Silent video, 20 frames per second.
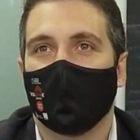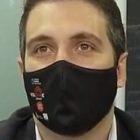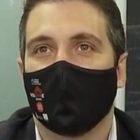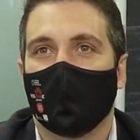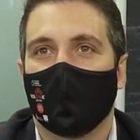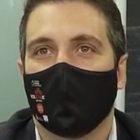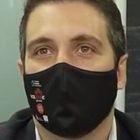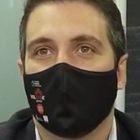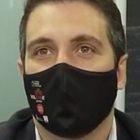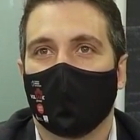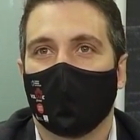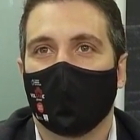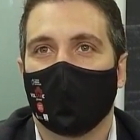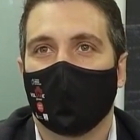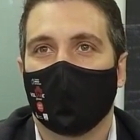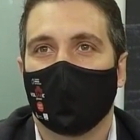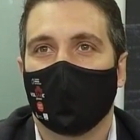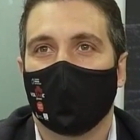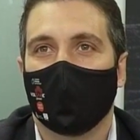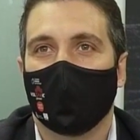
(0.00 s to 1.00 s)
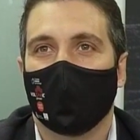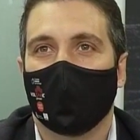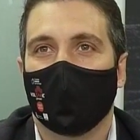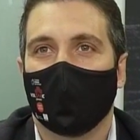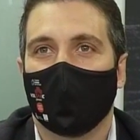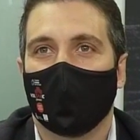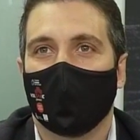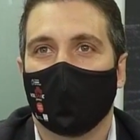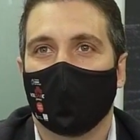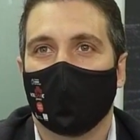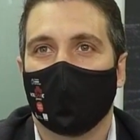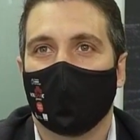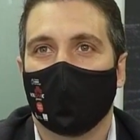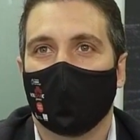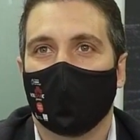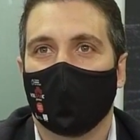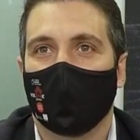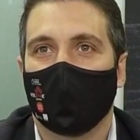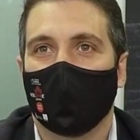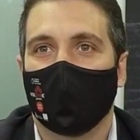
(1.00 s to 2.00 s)
where now
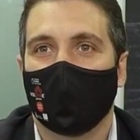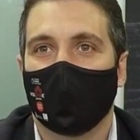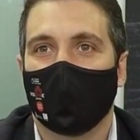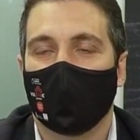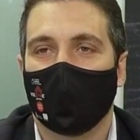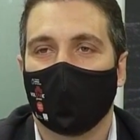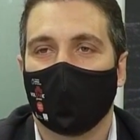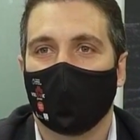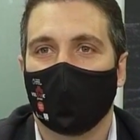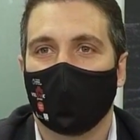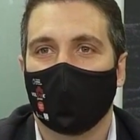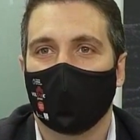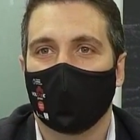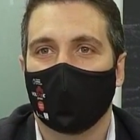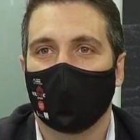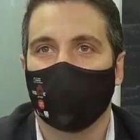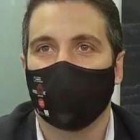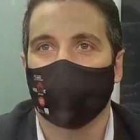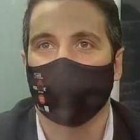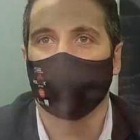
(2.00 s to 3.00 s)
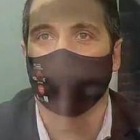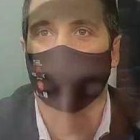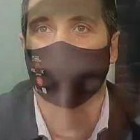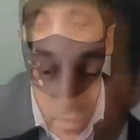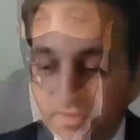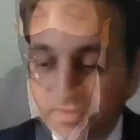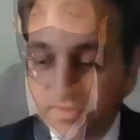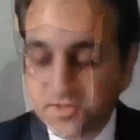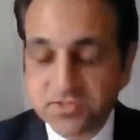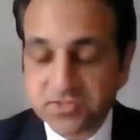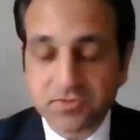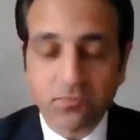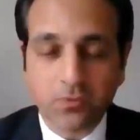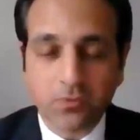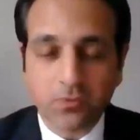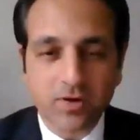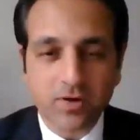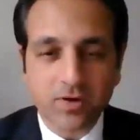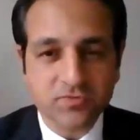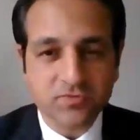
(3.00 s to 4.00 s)
that we have had the
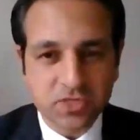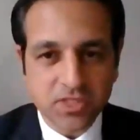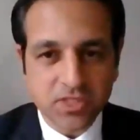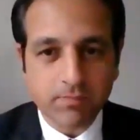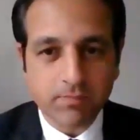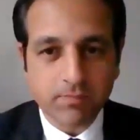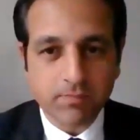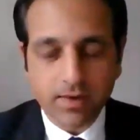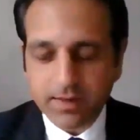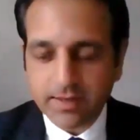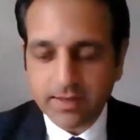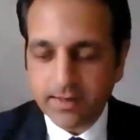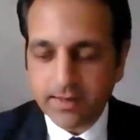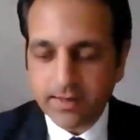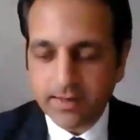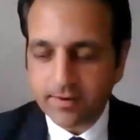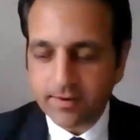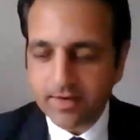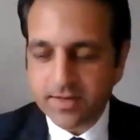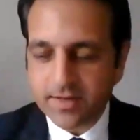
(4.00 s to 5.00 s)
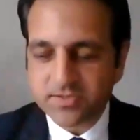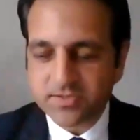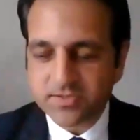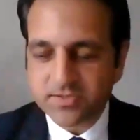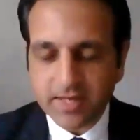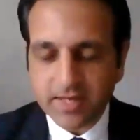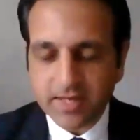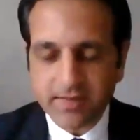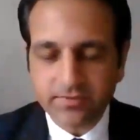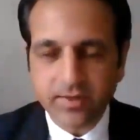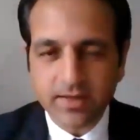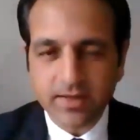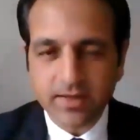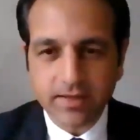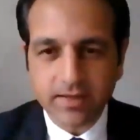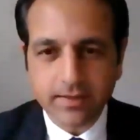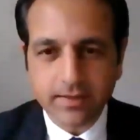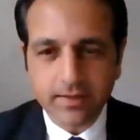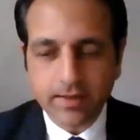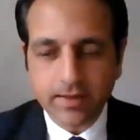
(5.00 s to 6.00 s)
support of GMR Canarias and
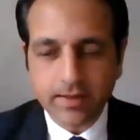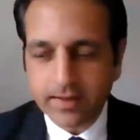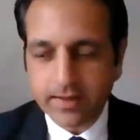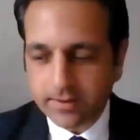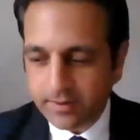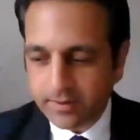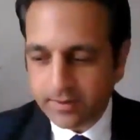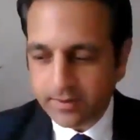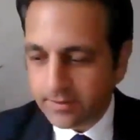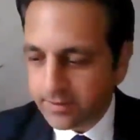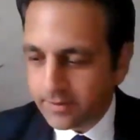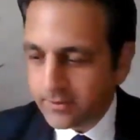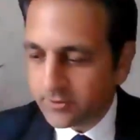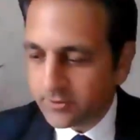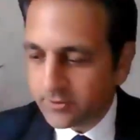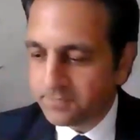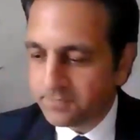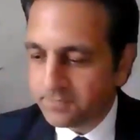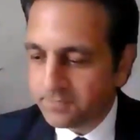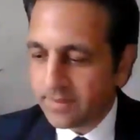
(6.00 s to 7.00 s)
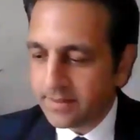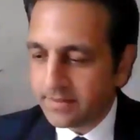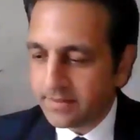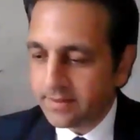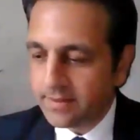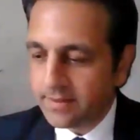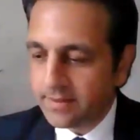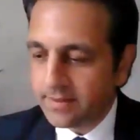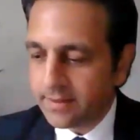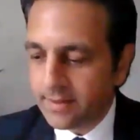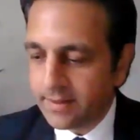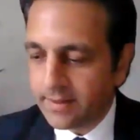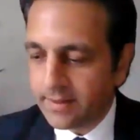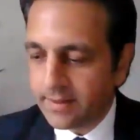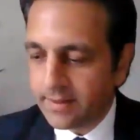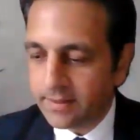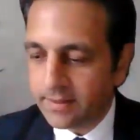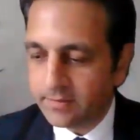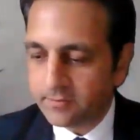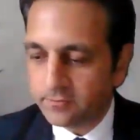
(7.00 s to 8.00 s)
the European
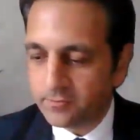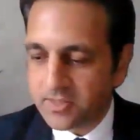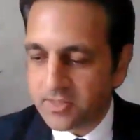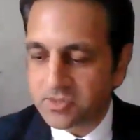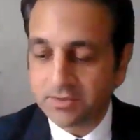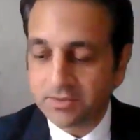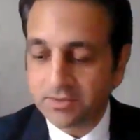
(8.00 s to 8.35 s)
Regional